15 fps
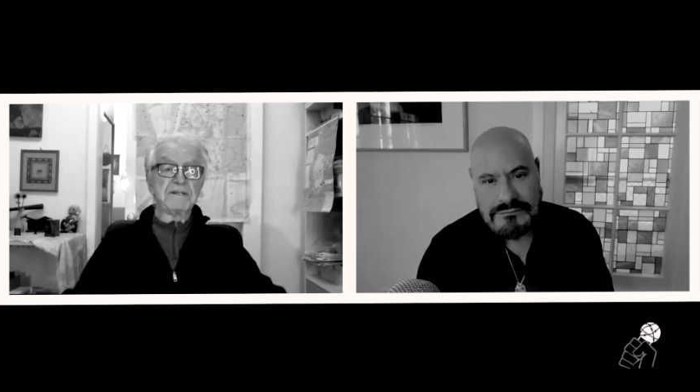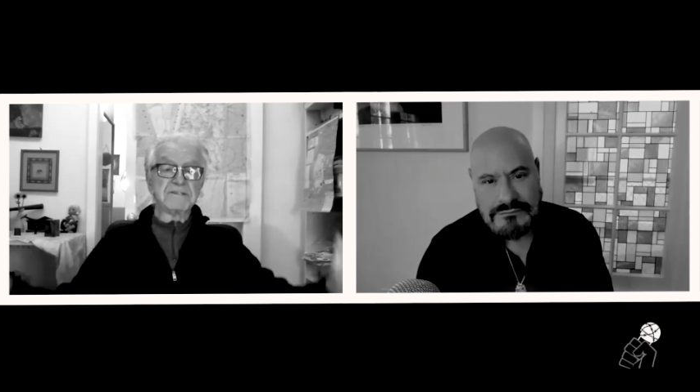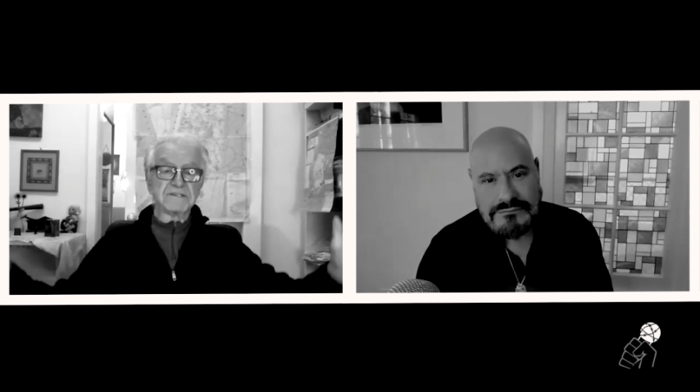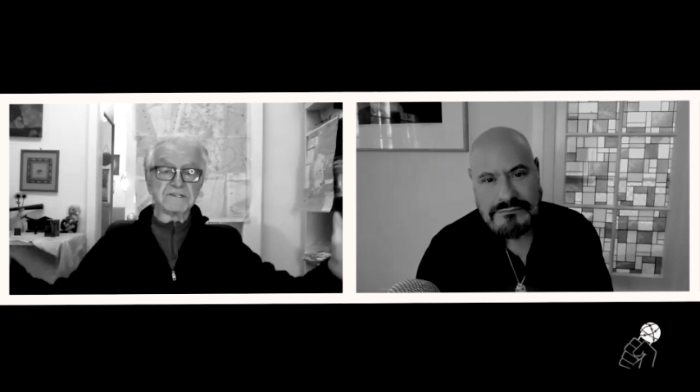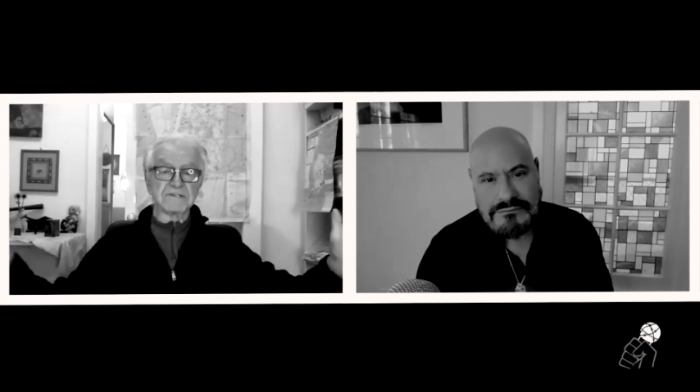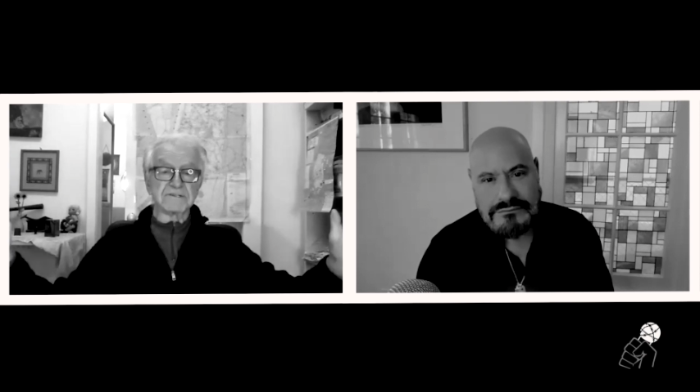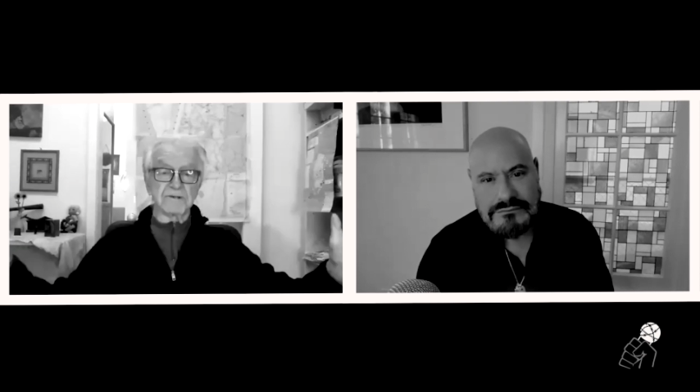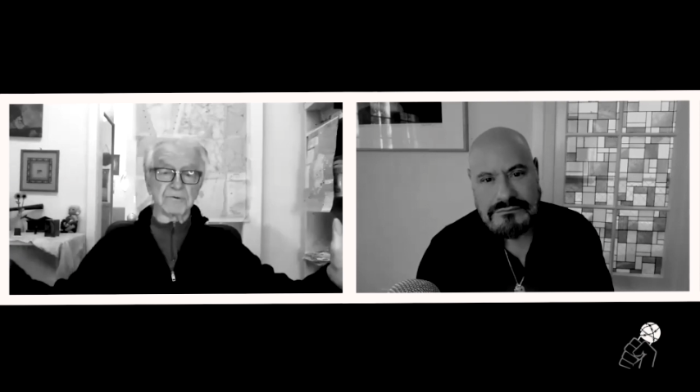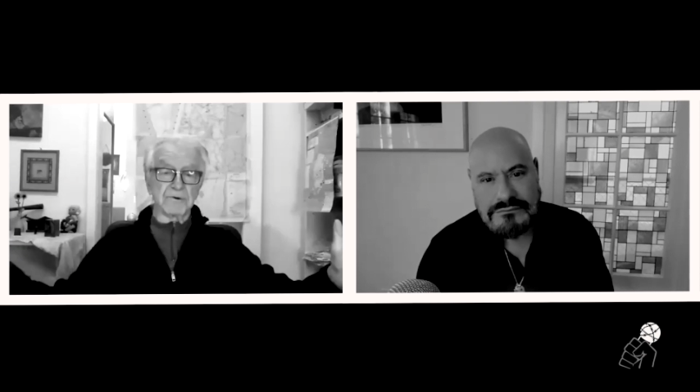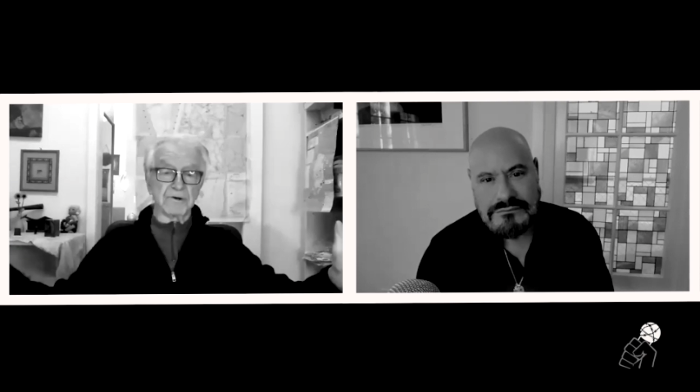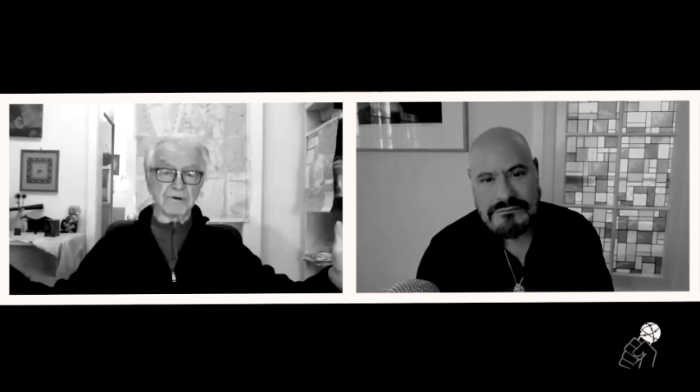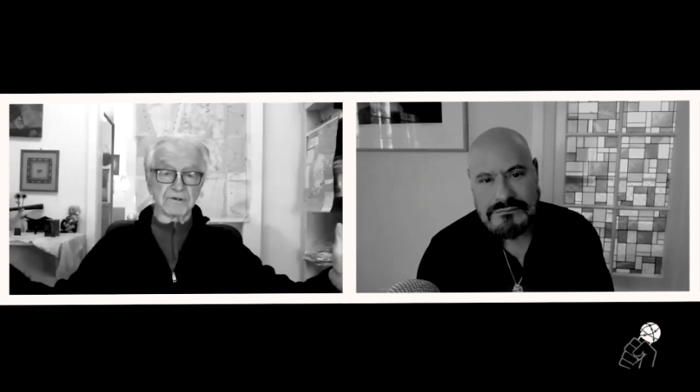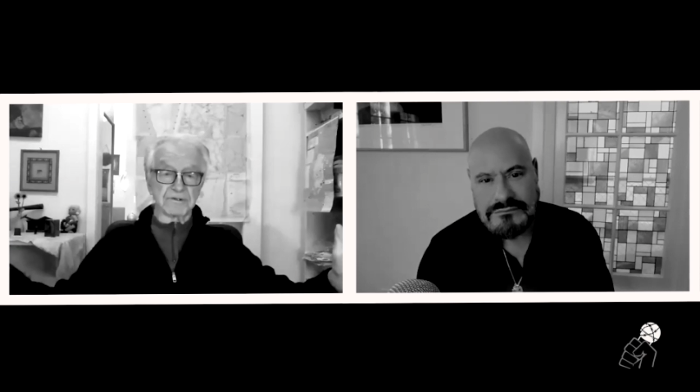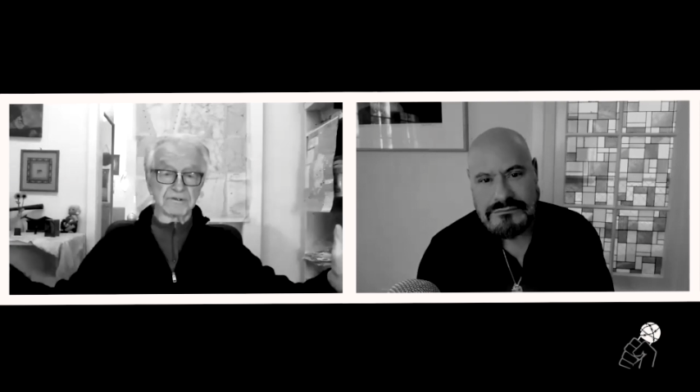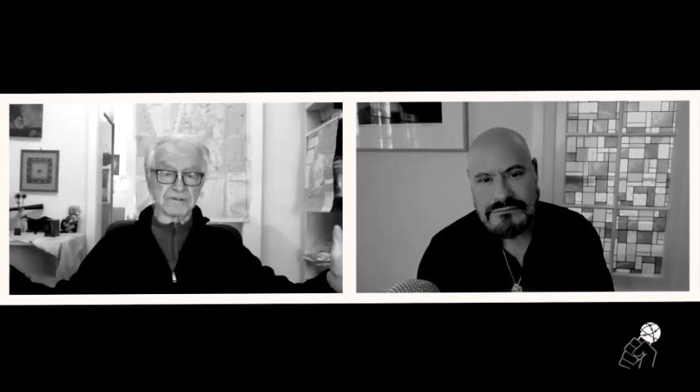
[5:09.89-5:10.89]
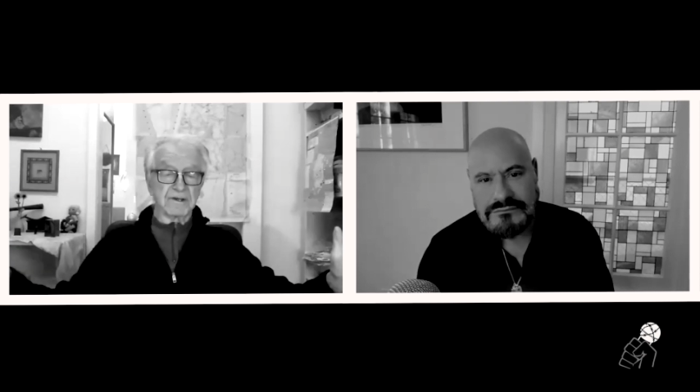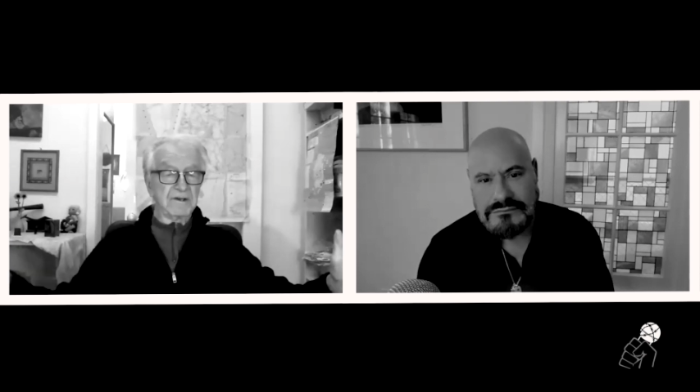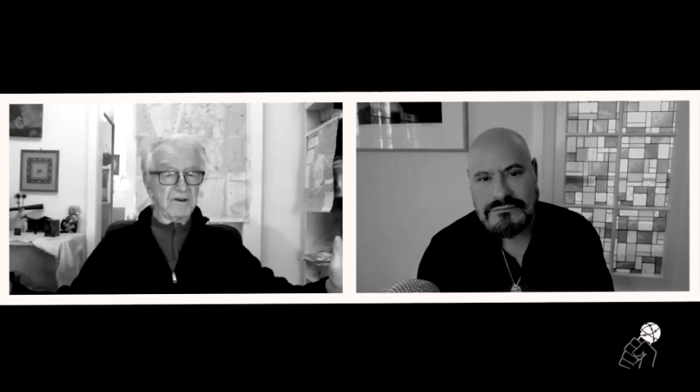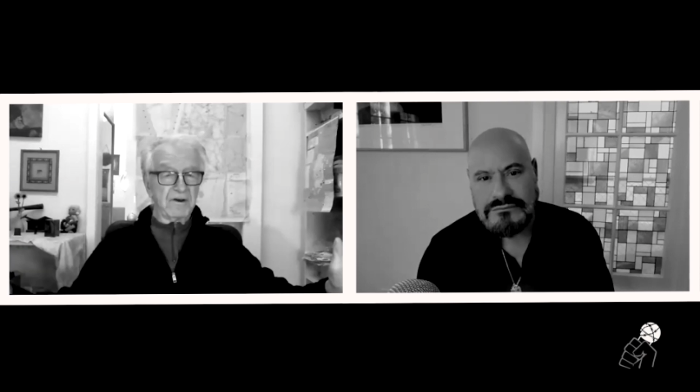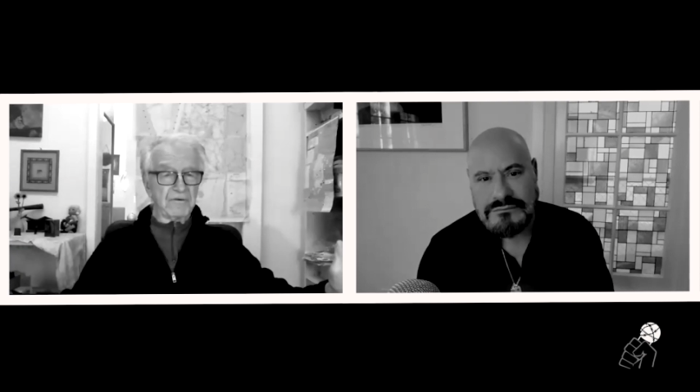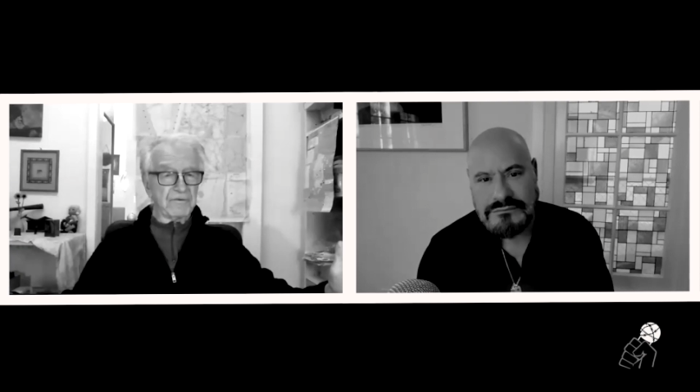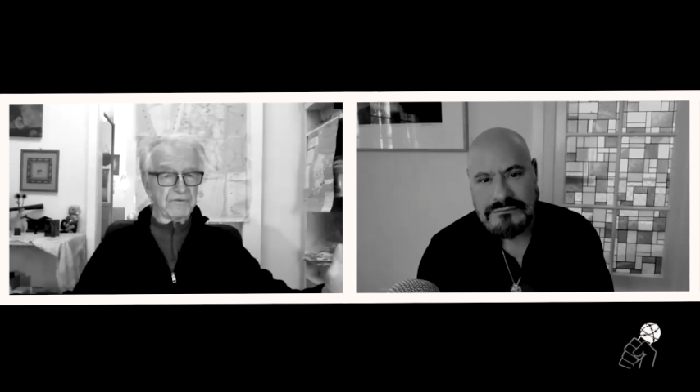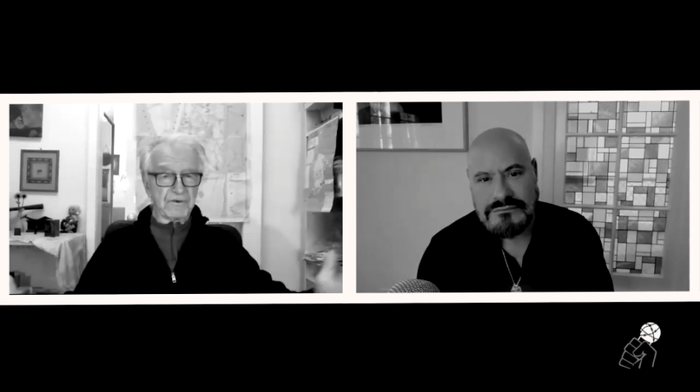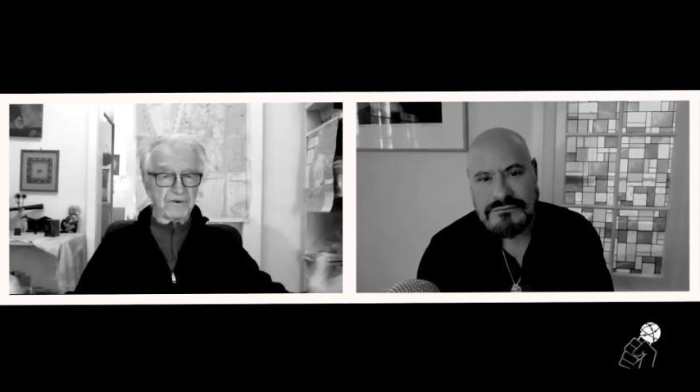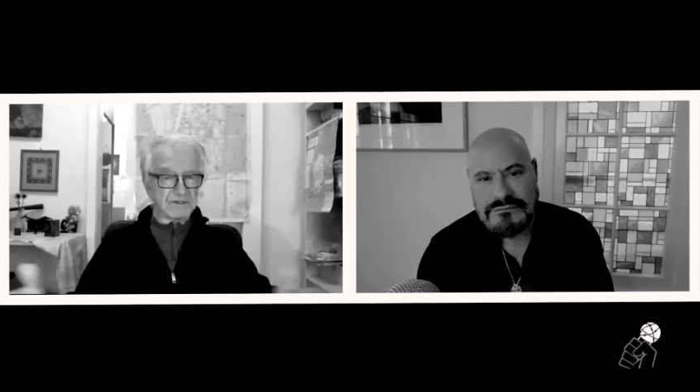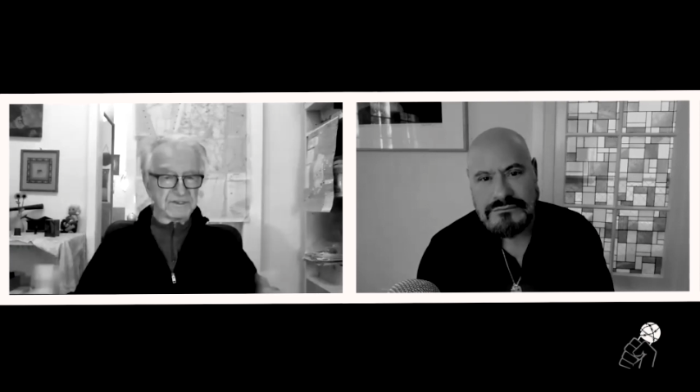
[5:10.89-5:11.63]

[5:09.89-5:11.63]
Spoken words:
in the world. Of course,